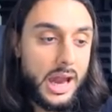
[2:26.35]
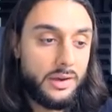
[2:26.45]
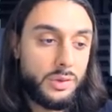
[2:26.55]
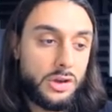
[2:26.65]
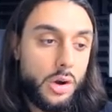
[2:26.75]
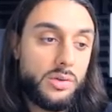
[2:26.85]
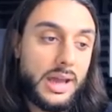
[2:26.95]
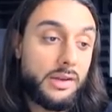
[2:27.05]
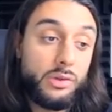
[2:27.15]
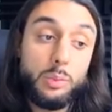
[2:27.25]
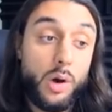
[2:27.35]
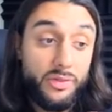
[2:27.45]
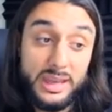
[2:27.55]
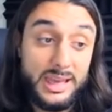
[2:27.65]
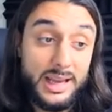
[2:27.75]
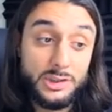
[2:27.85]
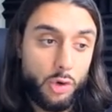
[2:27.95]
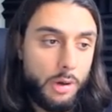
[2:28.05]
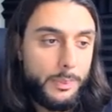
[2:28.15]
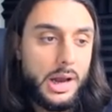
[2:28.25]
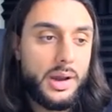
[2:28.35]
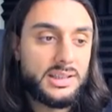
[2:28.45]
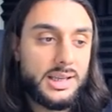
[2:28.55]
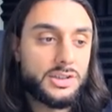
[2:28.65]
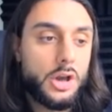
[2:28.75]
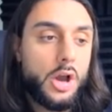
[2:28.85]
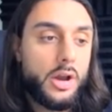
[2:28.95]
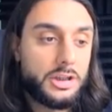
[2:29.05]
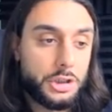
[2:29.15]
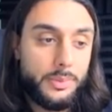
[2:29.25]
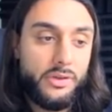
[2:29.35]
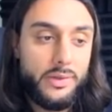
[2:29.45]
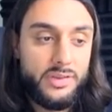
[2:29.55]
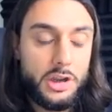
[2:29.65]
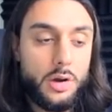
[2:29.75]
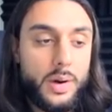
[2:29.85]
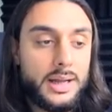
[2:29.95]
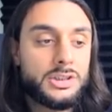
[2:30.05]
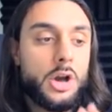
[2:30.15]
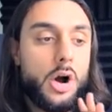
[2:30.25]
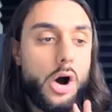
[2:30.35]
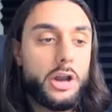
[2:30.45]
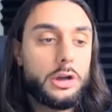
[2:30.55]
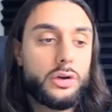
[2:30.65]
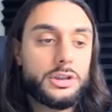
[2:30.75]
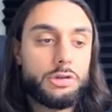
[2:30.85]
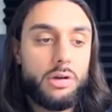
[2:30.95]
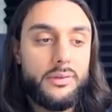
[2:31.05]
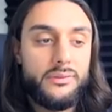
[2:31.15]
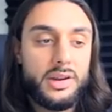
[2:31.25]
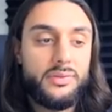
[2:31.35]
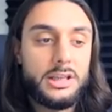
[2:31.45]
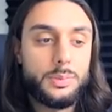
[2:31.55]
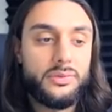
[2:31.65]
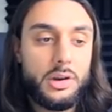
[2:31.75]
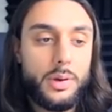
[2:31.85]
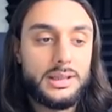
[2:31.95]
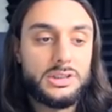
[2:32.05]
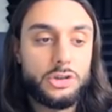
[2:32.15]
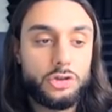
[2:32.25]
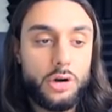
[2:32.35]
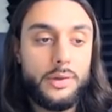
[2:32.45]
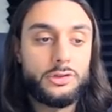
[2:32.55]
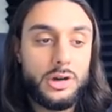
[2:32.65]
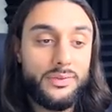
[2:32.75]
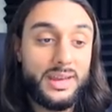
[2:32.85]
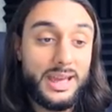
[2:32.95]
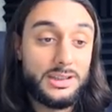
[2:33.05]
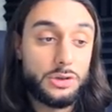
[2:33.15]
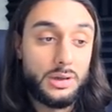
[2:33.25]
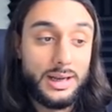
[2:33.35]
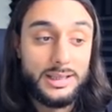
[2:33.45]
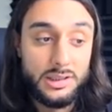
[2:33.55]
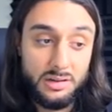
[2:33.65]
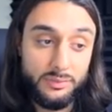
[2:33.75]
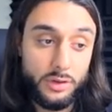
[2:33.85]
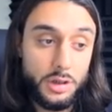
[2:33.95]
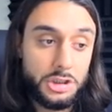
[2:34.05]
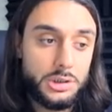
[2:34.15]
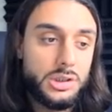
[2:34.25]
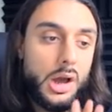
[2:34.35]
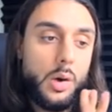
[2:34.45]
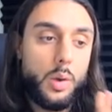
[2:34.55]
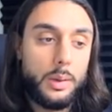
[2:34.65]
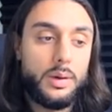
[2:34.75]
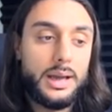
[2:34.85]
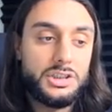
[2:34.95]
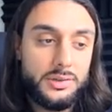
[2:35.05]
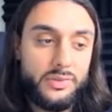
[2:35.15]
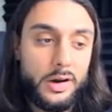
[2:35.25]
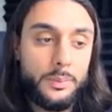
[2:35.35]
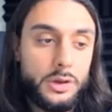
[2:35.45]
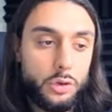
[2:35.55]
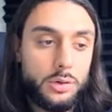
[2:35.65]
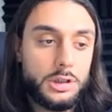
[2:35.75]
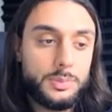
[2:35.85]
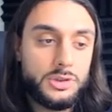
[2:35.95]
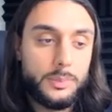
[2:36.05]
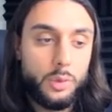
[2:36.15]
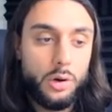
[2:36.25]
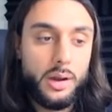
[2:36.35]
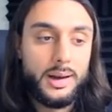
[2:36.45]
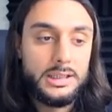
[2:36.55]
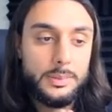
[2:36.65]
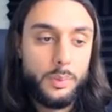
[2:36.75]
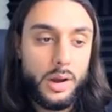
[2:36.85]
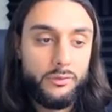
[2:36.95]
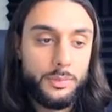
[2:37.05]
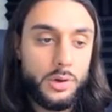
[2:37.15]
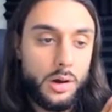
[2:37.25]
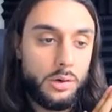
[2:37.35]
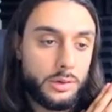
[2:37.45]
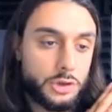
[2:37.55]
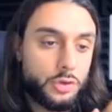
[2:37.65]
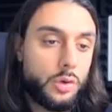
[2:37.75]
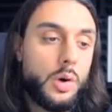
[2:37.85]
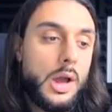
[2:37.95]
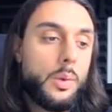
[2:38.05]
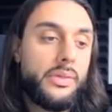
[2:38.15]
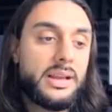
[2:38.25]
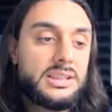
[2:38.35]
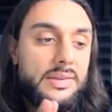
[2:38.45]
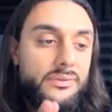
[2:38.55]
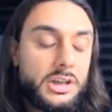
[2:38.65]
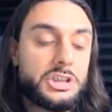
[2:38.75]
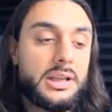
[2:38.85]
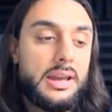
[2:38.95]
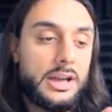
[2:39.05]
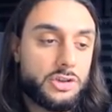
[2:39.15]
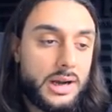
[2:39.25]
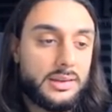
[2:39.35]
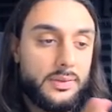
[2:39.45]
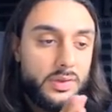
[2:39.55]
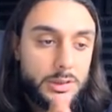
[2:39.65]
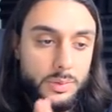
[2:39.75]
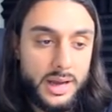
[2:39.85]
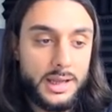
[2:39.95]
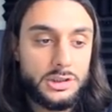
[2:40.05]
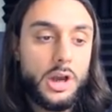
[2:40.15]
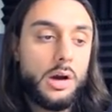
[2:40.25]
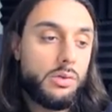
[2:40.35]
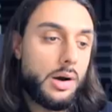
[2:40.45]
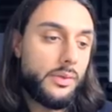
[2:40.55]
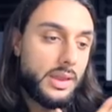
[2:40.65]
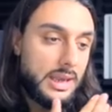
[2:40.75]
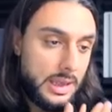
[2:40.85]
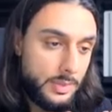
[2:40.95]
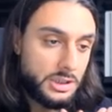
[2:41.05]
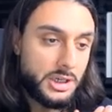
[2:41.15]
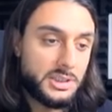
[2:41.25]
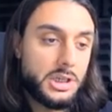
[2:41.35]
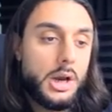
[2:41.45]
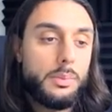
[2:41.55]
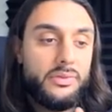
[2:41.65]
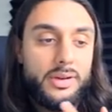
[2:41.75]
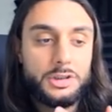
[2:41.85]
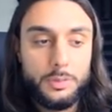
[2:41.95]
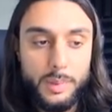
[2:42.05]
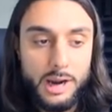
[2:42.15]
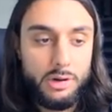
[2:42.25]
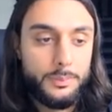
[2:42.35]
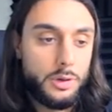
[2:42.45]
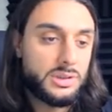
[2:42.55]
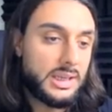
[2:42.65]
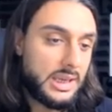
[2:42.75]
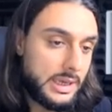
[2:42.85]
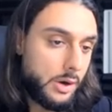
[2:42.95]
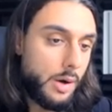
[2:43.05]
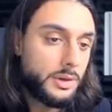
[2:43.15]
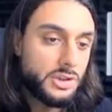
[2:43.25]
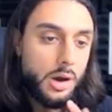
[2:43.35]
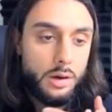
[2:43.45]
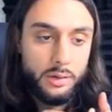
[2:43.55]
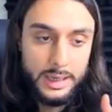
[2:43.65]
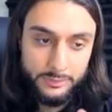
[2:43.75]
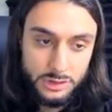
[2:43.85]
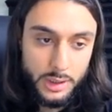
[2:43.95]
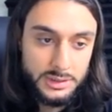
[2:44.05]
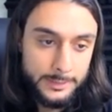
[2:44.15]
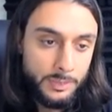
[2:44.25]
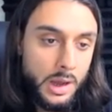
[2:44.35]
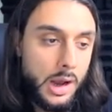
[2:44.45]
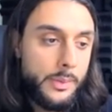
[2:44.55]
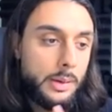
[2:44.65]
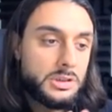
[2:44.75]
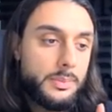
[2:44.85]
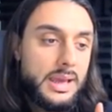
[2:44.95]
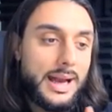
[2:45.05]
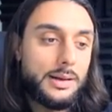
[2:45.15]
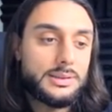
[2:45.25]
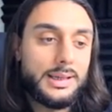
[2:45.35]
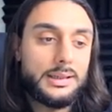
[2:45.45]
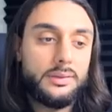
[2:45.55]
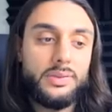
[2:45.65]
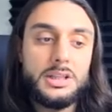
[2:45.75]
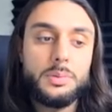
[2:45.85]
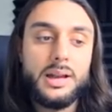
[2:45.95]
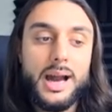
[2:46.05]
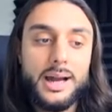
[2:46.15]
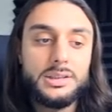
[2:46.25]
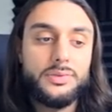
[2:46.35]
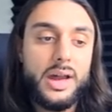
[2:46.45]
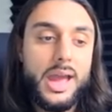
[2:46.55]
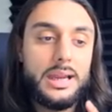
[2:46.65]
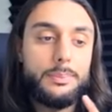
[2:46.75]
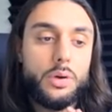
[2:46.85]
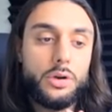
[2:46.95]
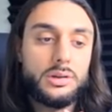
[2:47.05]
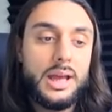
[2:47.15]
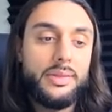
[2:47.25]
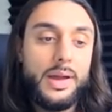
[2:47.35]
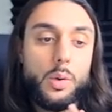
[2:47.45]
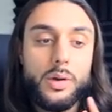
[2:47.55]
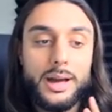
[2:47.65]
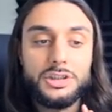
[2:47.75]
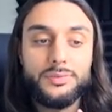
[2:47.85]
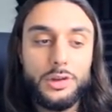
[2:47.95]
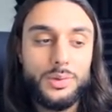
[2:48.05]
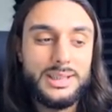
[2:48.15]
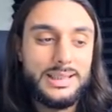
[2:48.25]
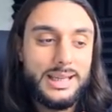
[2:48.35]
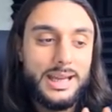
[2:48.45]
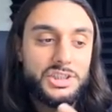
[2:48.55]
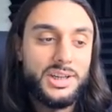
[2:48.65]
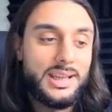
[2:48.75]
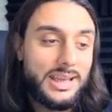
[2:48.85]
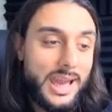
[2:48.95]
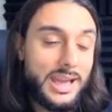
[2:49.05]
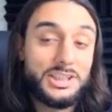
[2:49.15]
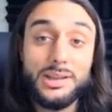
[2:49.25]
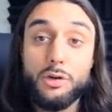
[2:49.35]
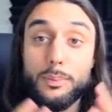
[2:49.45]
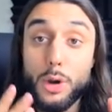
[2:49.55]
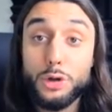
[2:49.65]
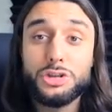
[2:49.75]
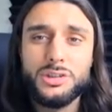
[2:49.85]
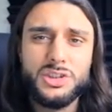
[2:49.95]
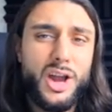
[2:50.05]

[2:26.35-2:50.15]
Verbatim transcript: And if we go down and read what the gig is all about, it says Shopify video ads are you looking to create Facebook video ads to drive traffic into clicks and conversions? Well, I'm glad you found me. Your customers are more likely to buy from your online store when they see visually attractive Facebook ads rather than image ads. Professional background music, e-commerce, online advertising, I'm able to make outstanding Facebook ads for any product that will catch viewers' attention and engage their emotions.